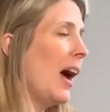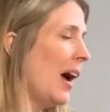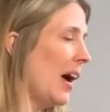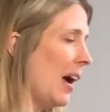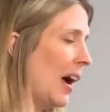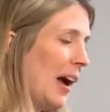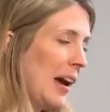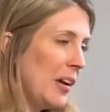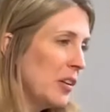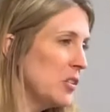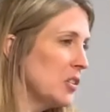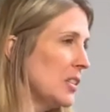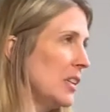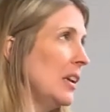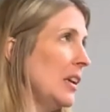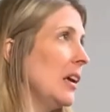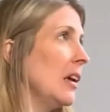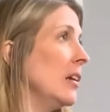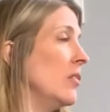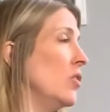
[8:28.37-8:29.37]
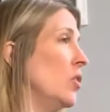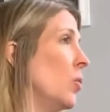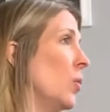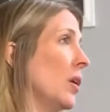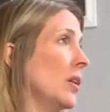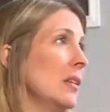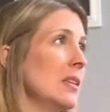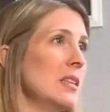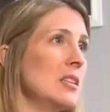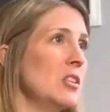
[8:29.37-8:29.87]
I understand. If you want to
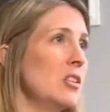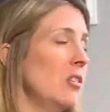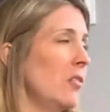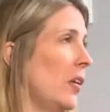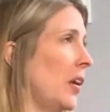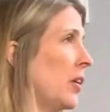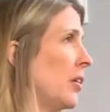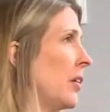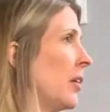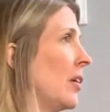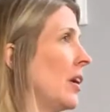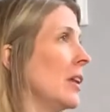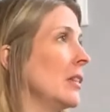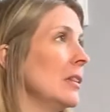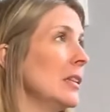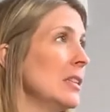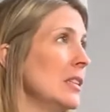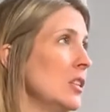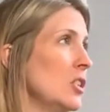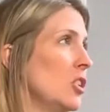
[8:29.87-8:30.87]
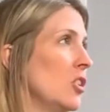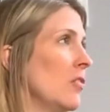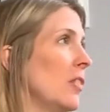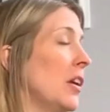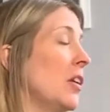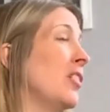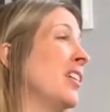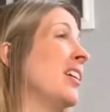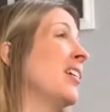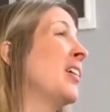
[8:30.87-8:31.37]
listen to your veterinarian, listen to your
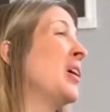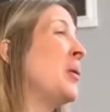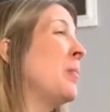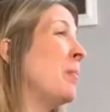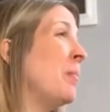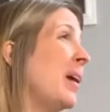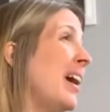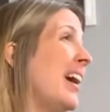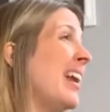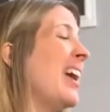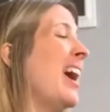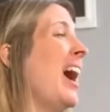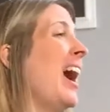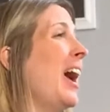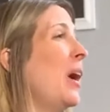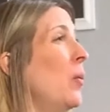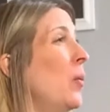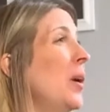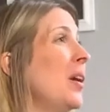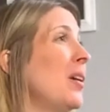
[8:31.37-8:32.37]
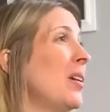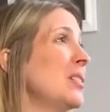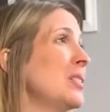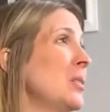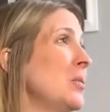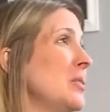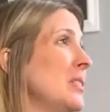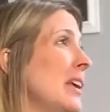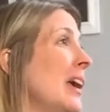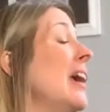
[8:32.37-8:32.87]
veterinarian. But I would also
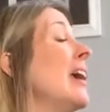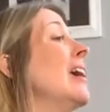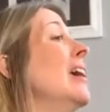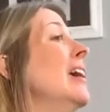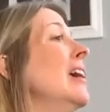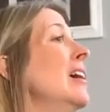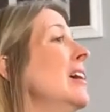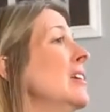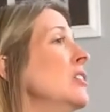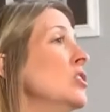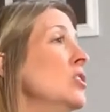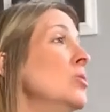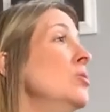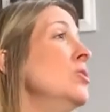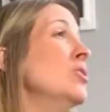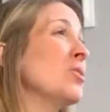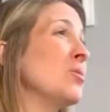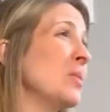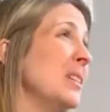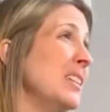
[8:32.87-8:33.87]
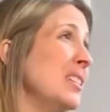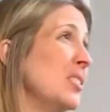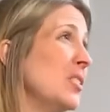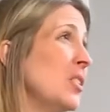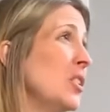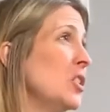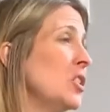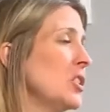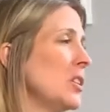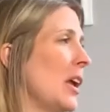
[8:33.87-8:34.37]
say, do your
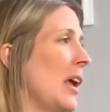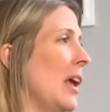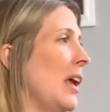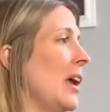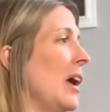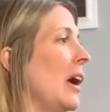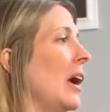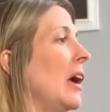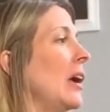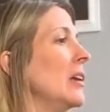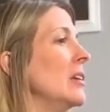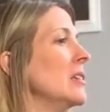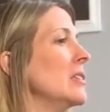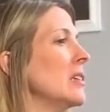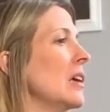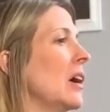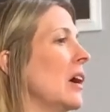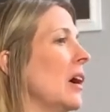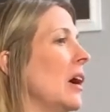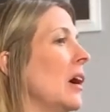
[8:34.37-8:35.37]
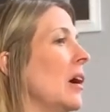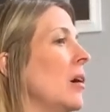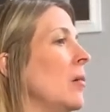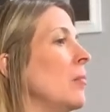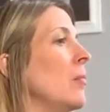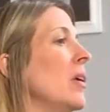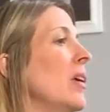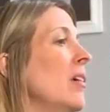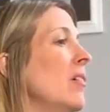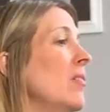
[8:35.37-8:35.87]
research, and
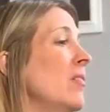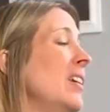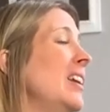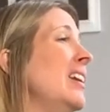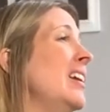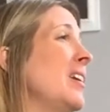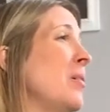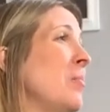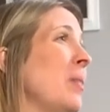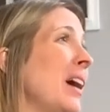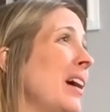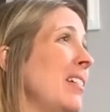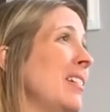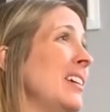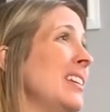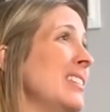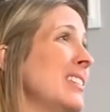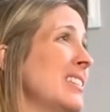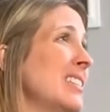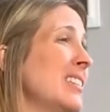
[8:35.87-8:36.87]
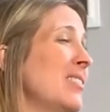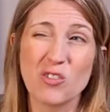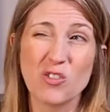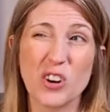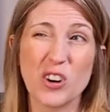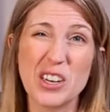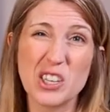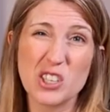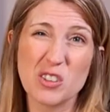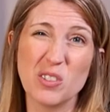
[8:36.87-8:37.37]
um, feeding a balanced
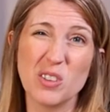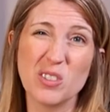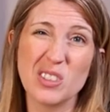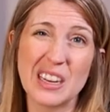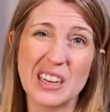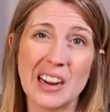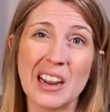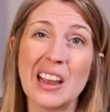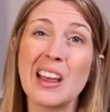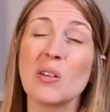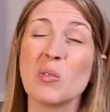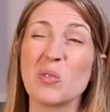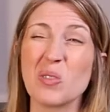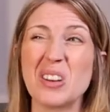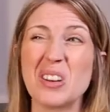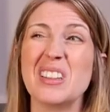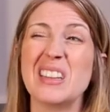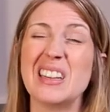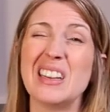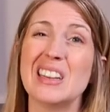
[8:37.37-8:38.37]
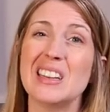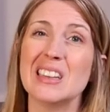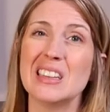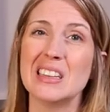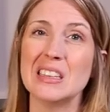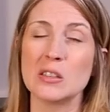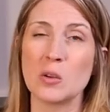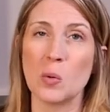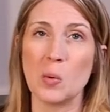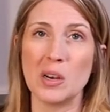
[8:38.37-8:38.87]
fresh food diet really
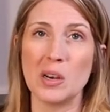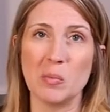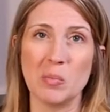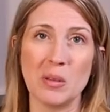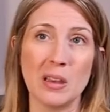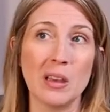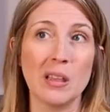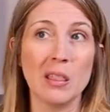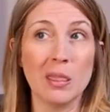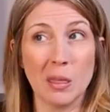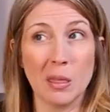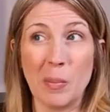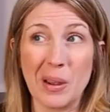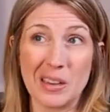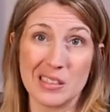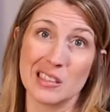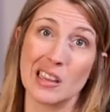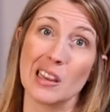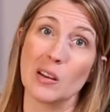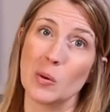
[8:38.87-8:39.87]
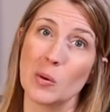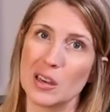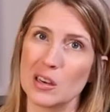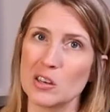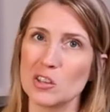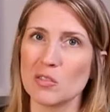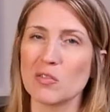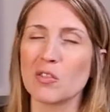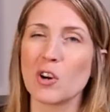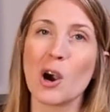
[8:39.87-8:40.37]
is going to be the best thing we can
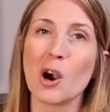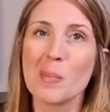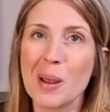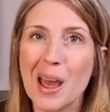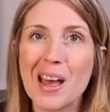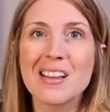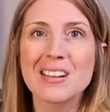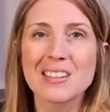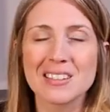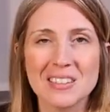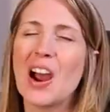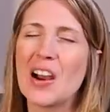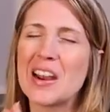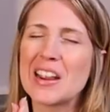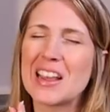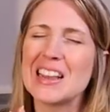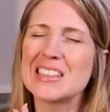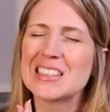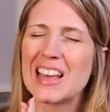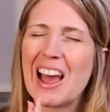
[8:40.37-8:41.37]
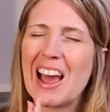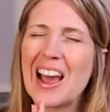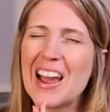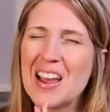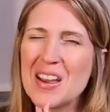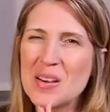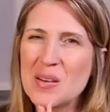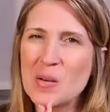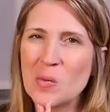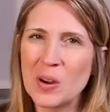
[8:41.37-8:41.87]
do for our pet. All right, guys,
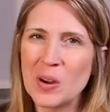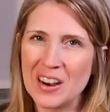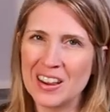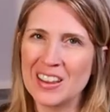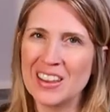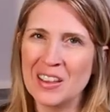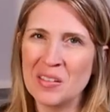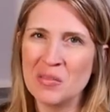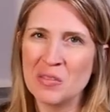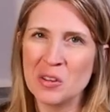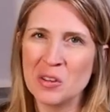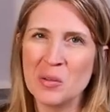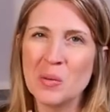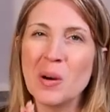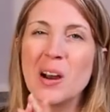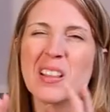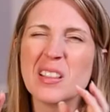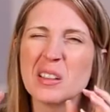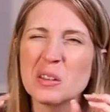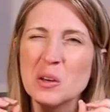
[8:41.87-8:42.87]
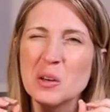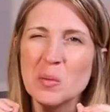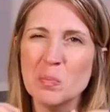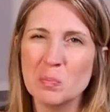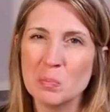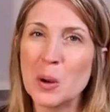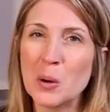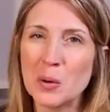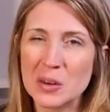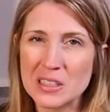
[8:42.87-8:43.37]
I want to give you a
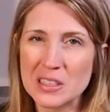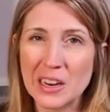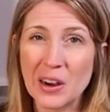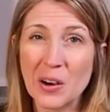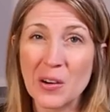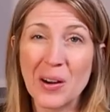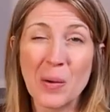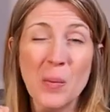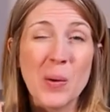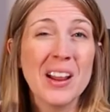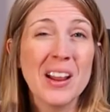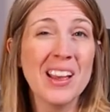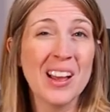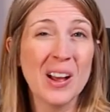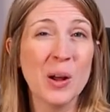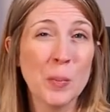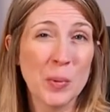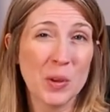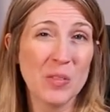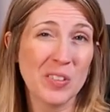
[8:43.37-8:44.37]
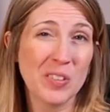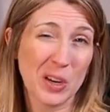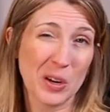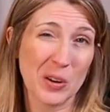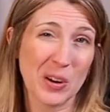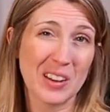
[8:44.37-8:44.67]
little bonus here, and I want to help you figure